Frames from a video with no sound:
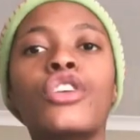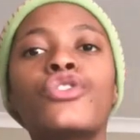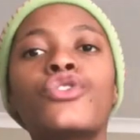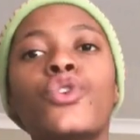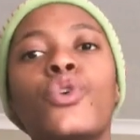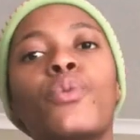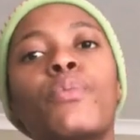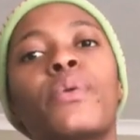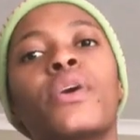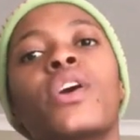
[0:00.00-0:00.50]

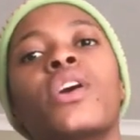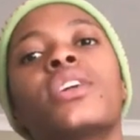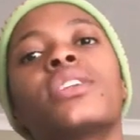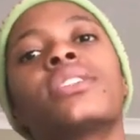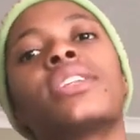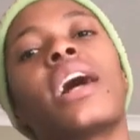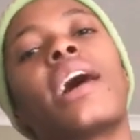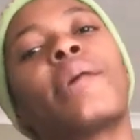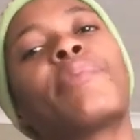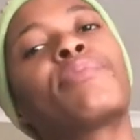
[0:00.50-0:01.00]
So
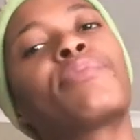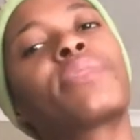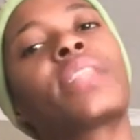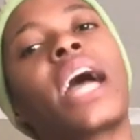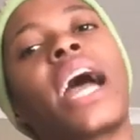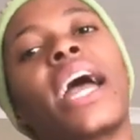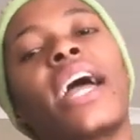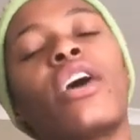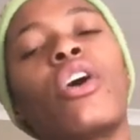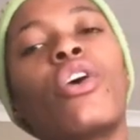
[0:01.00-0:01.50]
because
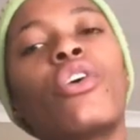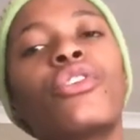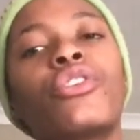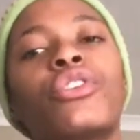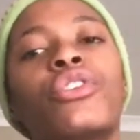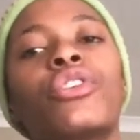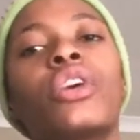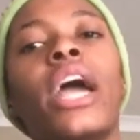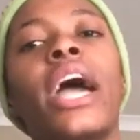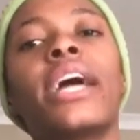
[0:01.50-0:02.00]
I
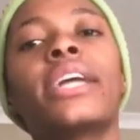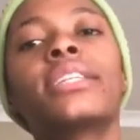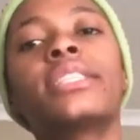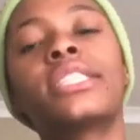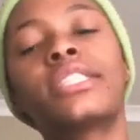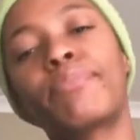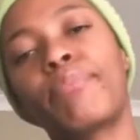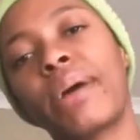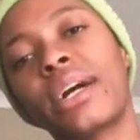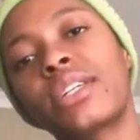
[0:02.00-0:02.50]
already had
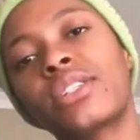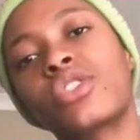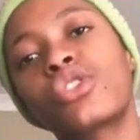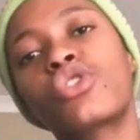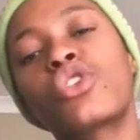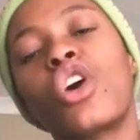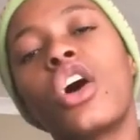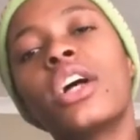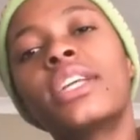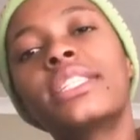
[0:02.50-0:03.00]

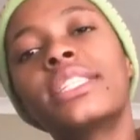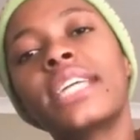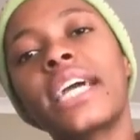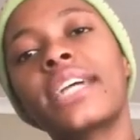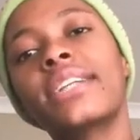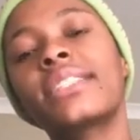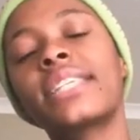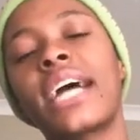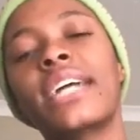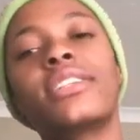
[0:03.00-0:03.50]
Sparks'
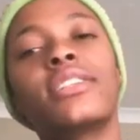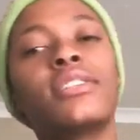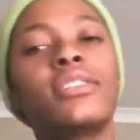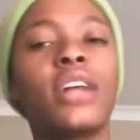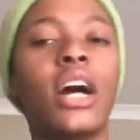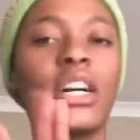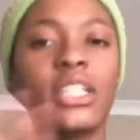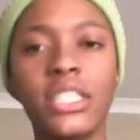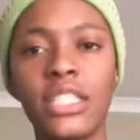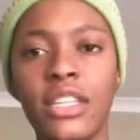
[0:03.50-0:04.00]
contact, I just
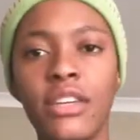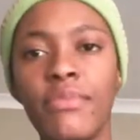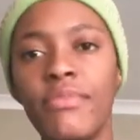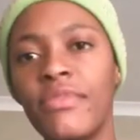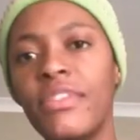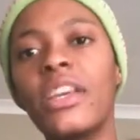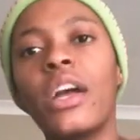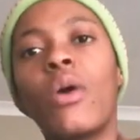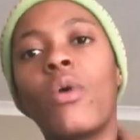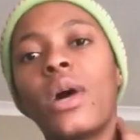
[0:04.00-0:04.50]
asked him
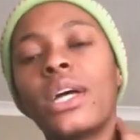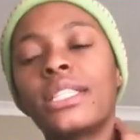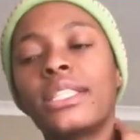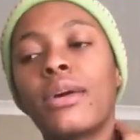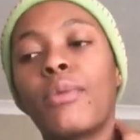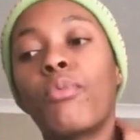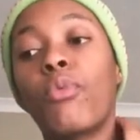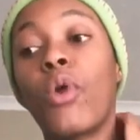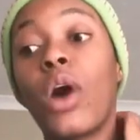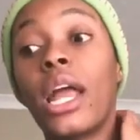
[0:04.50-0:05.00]
via
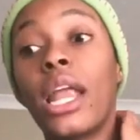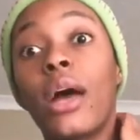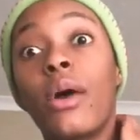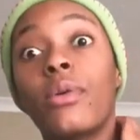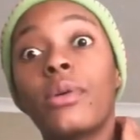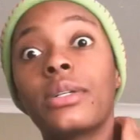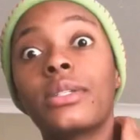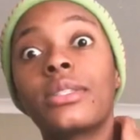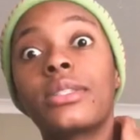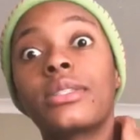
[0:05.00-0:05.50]
WhatsApp while I
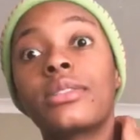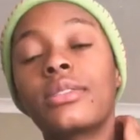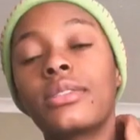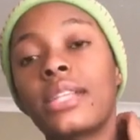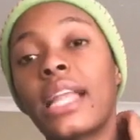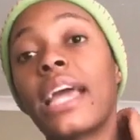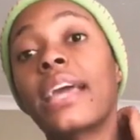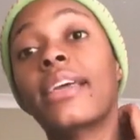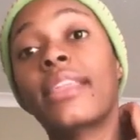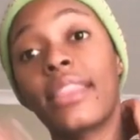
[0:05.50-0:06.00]
was
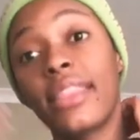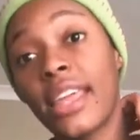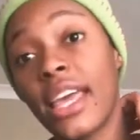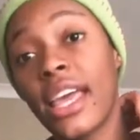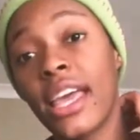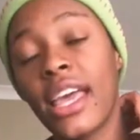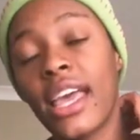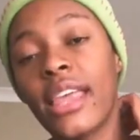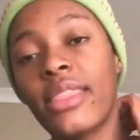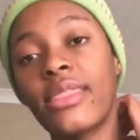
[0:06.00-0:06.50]
like
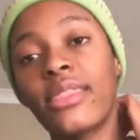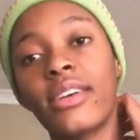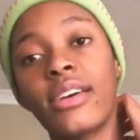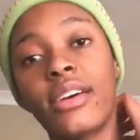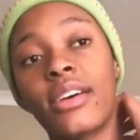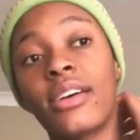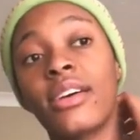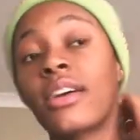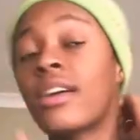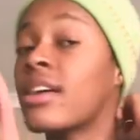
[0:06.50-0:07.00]
there at
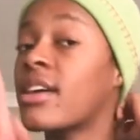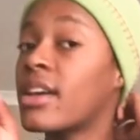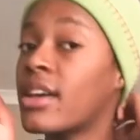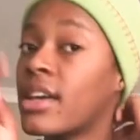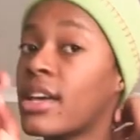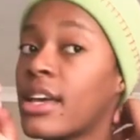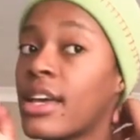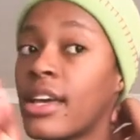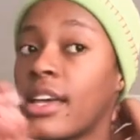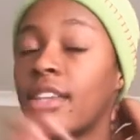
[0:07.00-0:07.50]
the
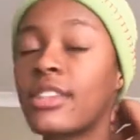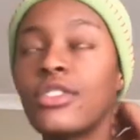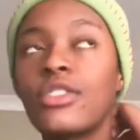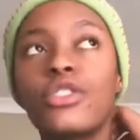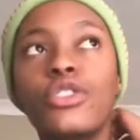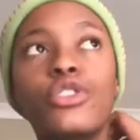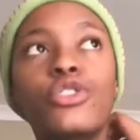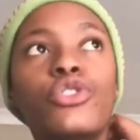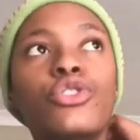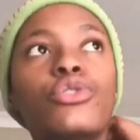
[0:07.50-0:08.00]

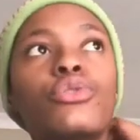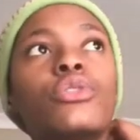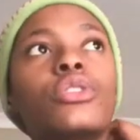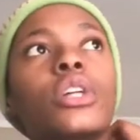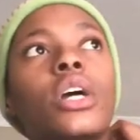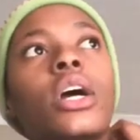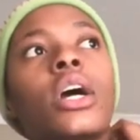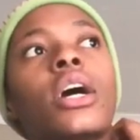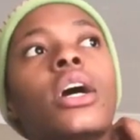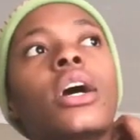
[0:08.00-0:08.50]
institute.
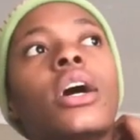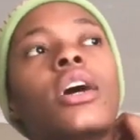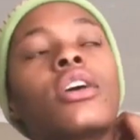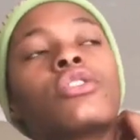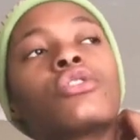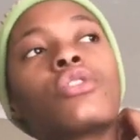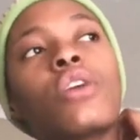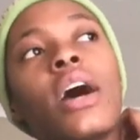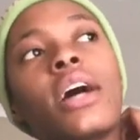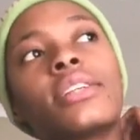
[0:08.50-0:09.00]

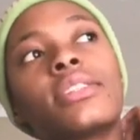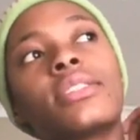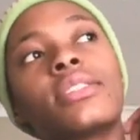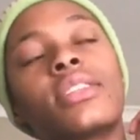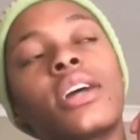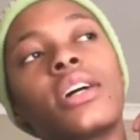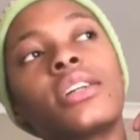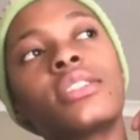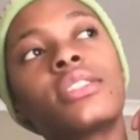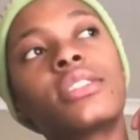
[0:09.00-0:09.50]
So I
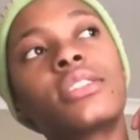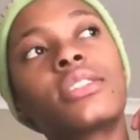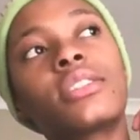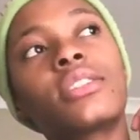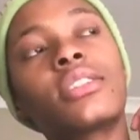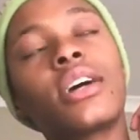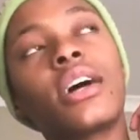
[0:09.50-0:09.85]
just asked